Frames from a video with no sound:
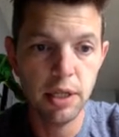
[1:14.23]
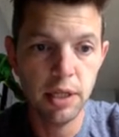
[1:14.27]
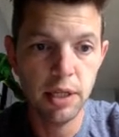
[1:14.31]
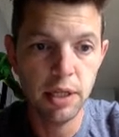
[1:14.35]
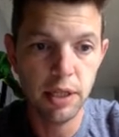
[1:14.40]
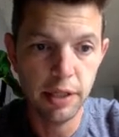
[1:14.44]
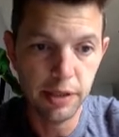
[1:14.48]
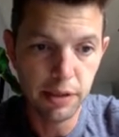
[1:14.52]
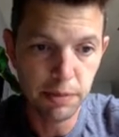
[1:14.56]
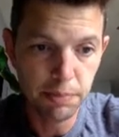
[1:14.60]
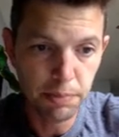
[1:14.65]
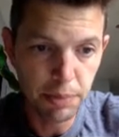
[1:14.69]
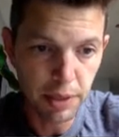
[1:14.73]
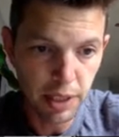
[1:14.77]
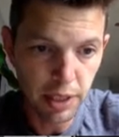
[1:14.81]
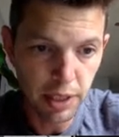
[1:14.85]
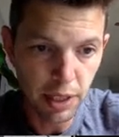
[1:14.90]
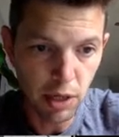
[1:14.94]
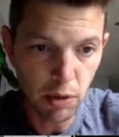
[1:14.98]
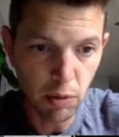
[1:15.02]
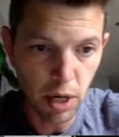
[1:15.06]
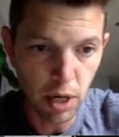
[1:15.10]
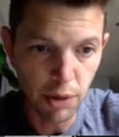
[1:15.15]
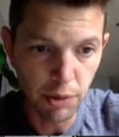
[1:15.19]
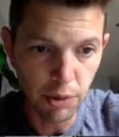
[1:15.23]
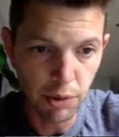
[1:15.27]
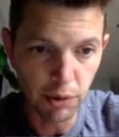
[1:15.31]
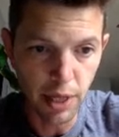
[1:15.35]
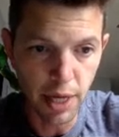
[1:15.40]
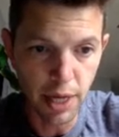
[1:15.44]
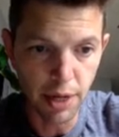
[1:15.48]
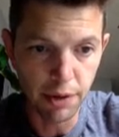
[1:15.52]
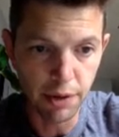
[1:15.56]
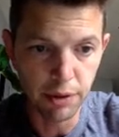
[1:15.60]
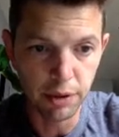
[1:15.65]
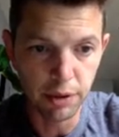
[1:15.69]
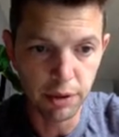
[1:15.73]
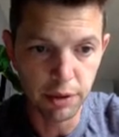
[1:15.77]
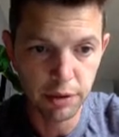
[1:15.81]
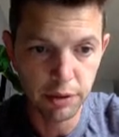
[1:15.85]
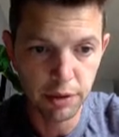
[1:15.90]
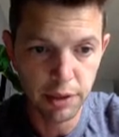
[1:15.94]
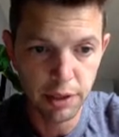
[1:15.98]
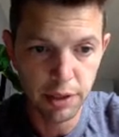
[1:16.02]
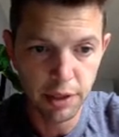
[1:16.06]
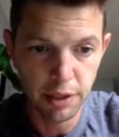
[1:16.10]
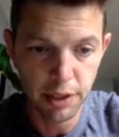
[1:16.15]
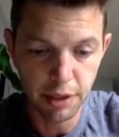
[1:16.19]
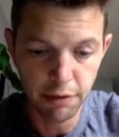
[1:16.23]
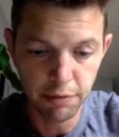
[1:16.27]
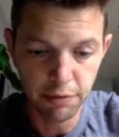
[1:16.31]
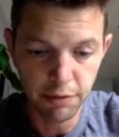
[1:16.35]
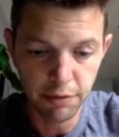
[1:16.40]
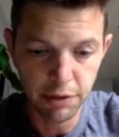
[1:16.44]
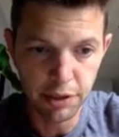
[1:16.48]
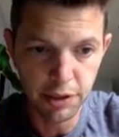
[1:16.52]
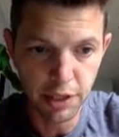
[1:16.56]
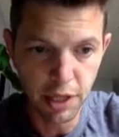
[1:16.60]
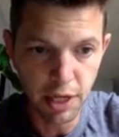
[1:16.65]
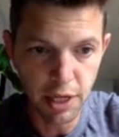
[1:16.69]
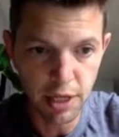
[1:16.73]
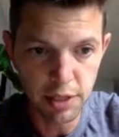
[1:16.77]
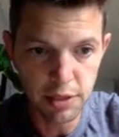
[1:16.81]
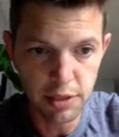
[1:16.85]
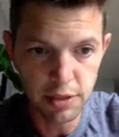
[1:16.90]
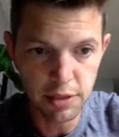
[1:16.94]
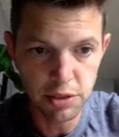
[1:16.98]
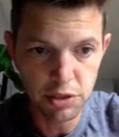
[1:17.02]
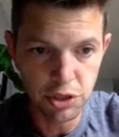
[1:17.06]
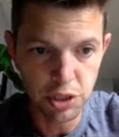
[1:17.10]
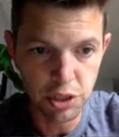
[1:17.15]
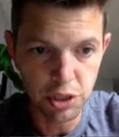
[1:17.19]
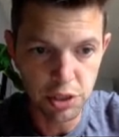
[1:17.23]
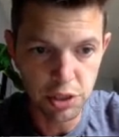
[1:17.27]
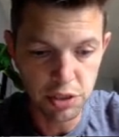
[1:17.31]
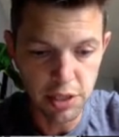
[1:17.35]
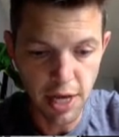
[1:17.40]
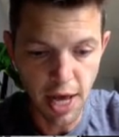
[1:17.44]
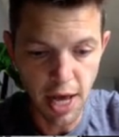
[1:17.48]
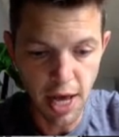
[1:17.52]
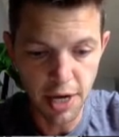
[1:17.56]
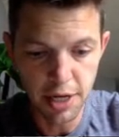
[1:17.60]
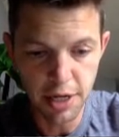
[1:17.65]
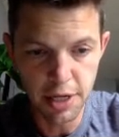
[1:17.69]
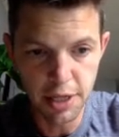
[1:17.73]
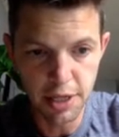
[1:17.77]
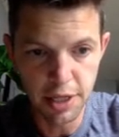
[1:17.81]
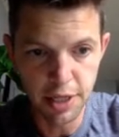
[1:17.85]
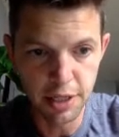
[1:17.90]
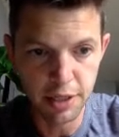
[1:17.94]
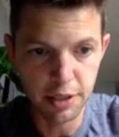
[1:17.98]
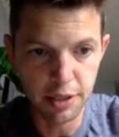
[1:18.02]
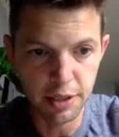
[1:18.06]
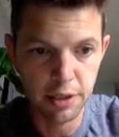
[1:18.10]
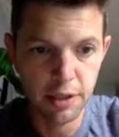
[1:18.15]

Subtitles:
Is B a quadrilateral? If it does, just add it in.